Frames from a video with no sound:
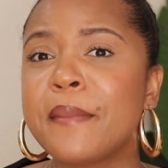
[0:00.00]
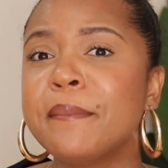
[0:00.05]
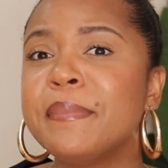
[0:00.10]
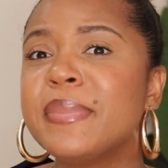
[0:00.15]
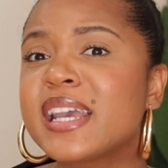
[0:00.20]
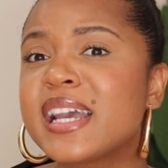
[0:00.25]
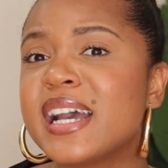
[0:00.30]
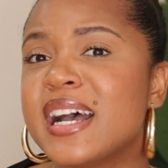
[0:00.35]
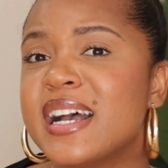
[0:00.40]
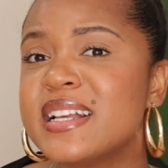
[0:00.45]

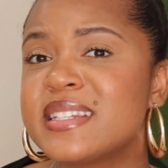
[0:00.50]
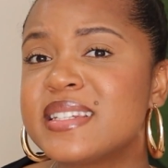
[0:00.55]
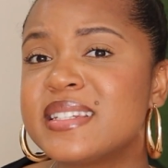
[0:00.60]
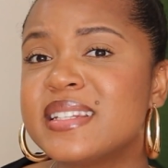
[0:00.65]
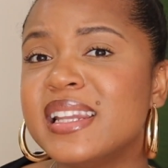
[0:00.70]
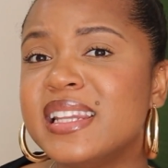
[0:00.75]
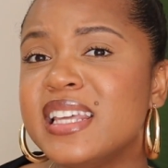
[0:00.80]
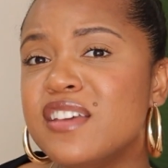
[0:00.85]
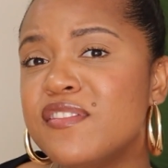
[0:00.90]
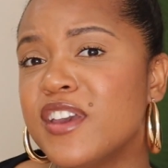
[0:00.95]
because
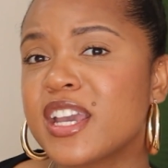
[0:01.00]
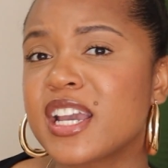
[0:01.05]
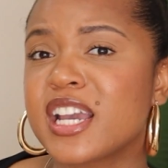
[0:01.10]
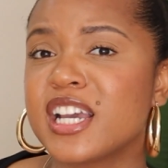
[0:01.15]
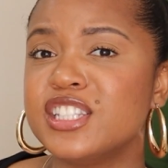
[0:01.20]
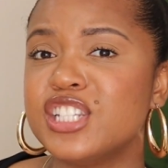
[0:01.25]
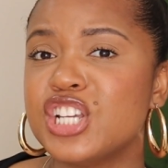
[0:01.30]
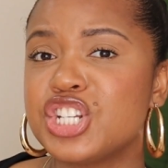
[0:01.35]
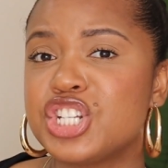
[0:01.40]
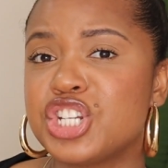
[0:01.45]
the leave-in
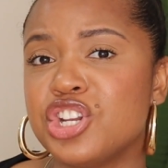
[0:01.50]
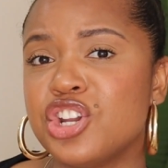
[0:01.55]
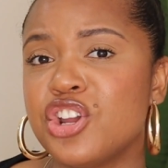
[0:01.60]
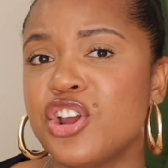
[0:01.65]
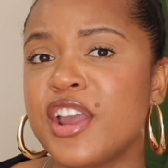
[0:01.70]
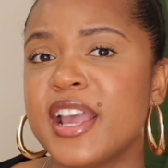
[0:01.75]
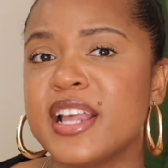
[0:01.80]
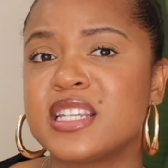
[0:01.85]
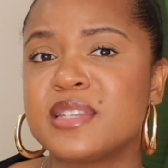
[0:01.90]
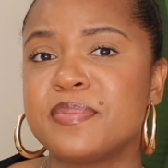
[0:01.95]
conditioner,
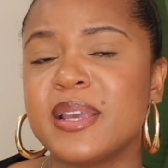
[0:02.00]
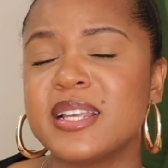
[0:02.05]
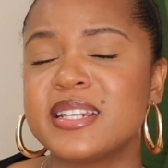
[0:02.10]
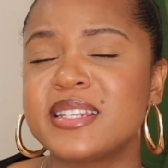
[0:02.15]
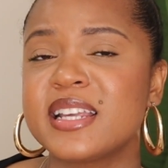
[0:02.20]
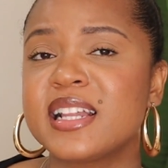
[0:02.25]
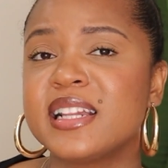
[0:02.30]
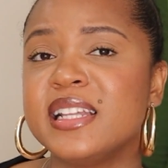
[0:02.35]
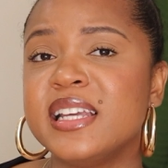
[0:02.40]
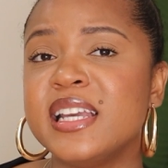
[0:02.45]
it's
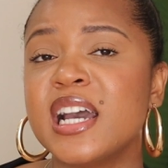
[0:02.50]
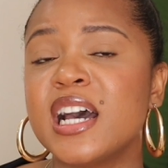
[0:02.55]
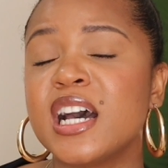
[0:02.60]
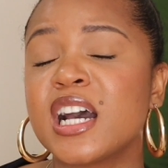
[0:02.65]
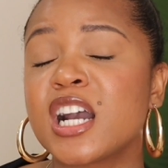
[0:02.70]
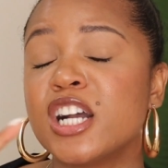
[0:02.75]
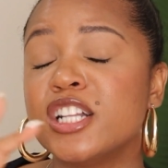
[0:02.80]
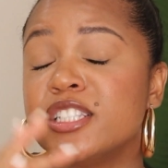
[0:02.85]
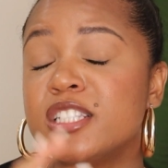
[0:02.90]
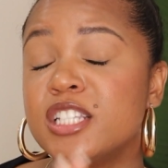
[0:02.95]
basically
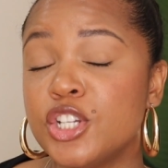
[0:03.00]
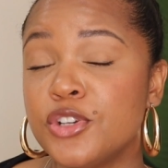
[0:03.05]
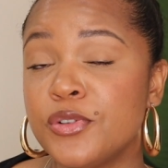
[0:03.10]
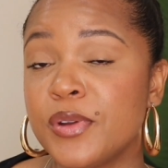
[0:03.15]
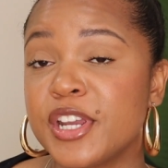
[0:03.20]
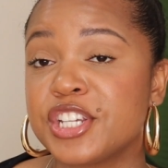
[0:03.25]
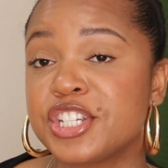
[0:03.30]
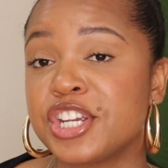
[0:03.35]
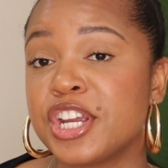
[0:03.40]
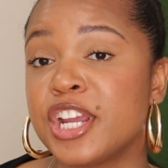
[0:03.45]
a
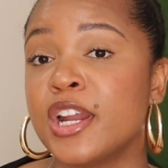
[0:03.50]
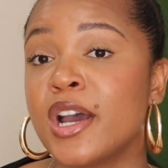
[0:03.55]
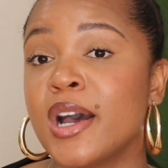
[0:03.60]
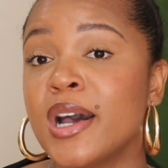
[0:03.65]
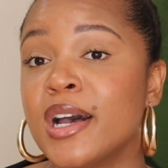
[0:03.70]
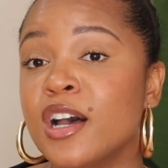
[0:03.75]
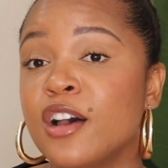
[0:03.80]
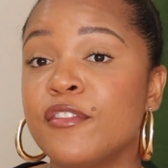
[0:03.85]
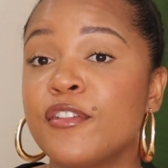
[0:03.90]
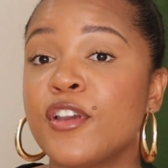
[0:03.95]
continuation
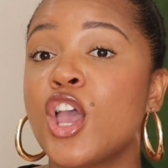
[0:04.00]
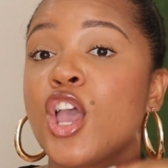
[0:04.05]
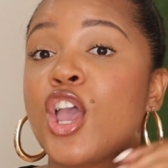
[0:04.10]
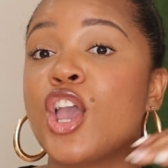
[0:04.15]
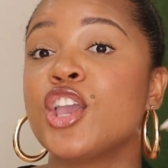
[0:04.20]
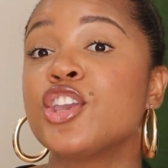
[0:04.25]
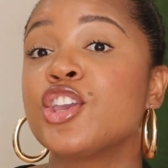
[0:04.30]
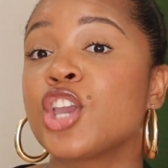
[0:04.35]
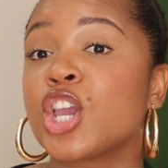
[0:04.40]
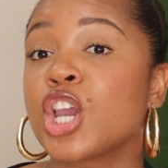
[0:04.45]
of
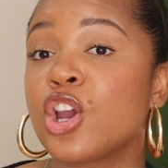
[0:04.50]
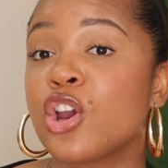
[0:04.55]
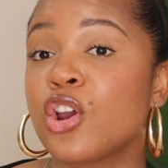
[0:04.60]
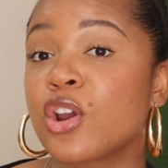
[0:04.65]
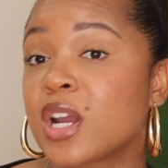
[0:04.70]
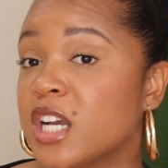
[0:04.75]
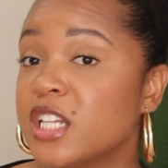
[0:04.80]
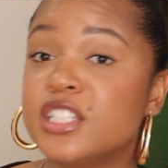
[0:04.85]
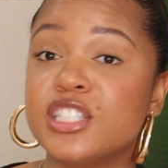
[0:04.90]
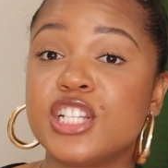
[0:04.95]
your
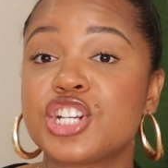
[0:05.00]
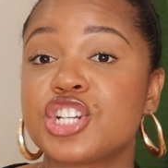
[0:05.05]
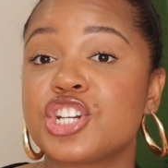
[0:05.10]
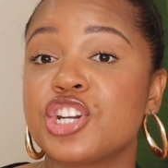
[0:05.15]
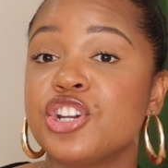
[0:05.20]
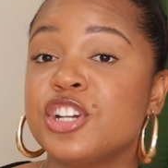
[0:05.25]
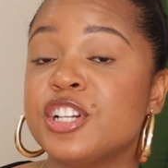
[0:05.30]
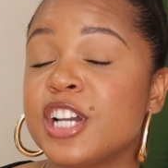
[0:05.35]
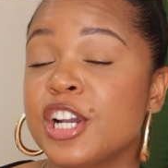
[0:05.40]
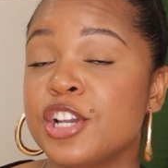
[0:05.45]

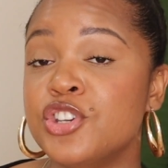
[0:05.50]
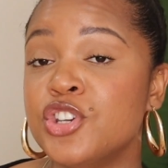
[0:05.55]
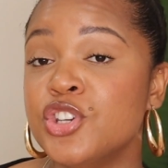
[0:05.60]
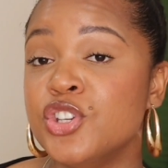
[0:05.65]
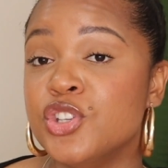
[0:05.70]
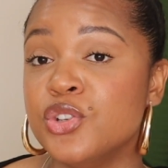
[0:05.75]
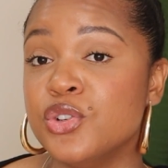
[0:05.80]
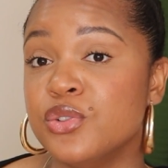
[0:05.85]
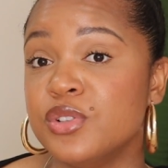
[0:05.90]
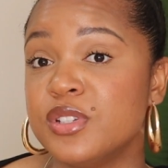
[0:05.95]
conditioner that you
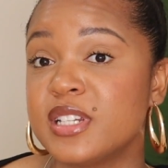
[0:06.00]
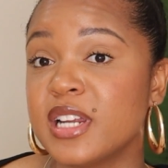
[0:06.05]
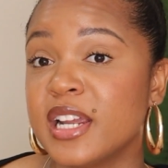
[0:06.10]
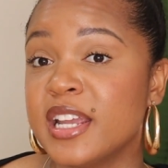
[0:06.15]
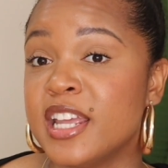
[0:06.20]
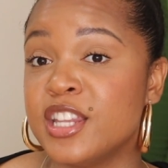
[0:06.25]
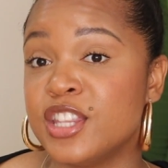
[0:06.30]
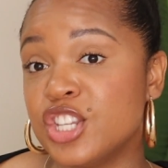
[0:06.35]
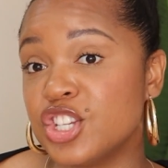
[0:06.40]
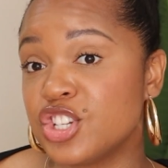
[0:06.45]
used
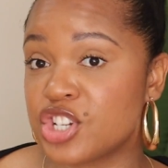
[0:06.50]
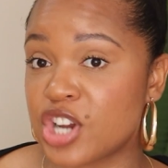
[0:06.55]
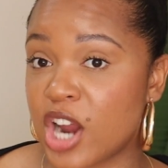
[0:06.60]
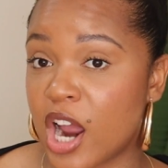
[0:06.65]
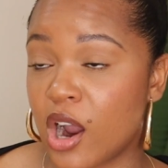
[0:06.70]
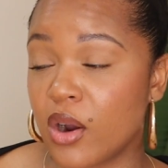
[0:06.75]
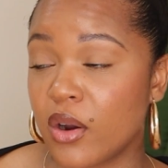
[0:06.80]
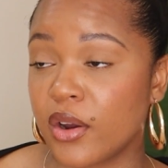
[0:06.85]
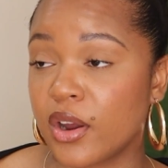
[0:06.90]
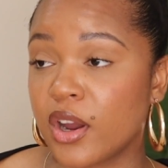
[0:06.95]
in the
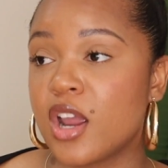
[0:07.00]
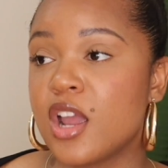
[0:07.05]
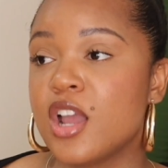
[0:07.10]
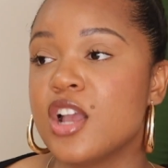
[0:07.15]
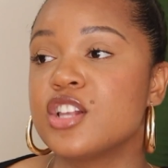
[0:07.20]
shower.